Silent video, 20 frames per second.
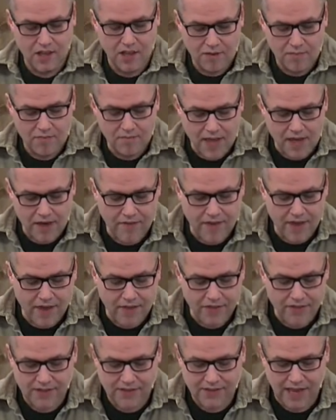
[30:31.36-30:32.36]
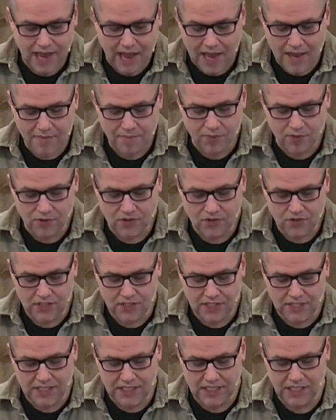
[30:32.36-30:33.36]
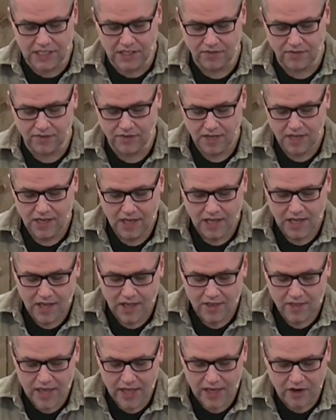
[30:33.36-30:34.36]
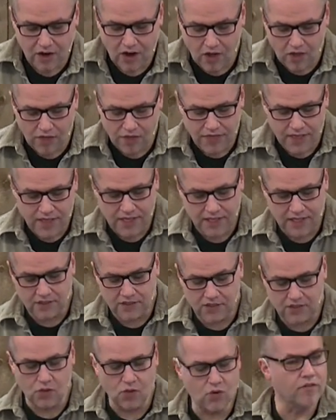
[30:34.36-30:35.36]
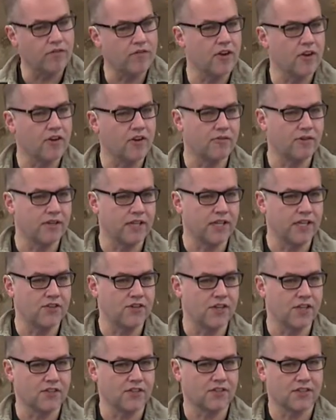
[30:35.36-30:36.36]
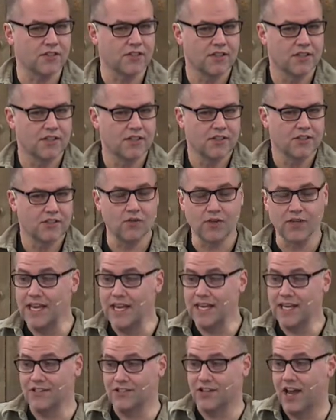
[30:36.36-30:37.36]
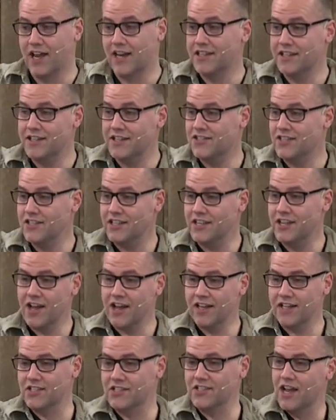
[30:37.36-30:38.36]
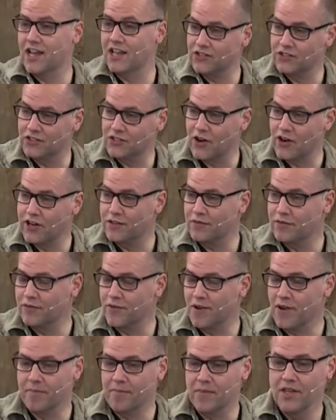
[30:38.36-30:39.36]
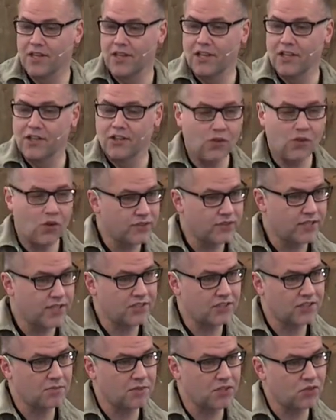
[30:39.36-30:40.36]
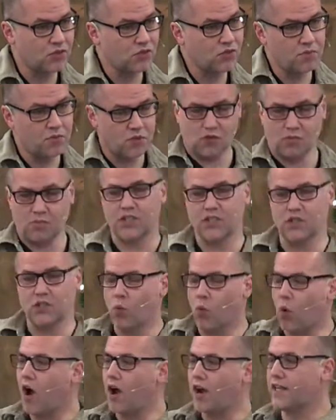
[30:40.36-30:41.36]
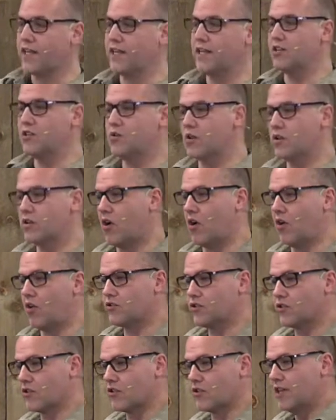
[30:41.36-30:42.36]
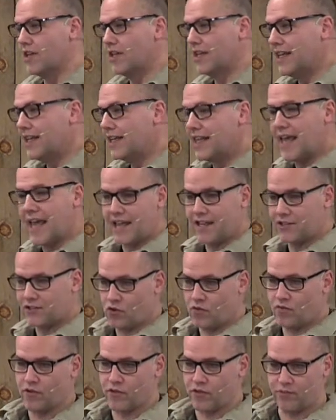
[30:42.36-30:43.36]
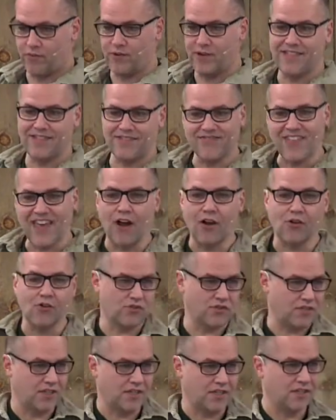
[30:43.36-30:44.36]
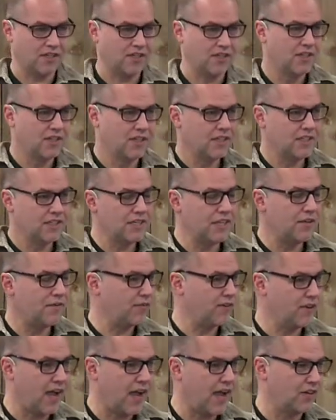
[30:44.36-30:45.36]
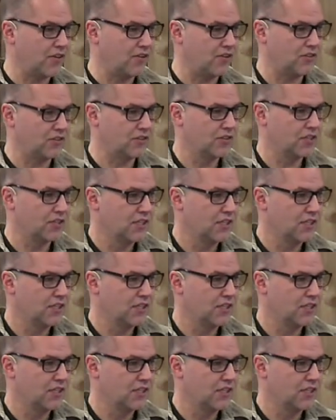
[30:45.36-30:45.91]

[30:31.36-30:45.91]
"Men of Athens, I perceive that in all things you are very religious." So again, he's not in the synagogue. He's not starting from the Old Testament scriptures, but he's walking into a culture that has over 3,000 different idols.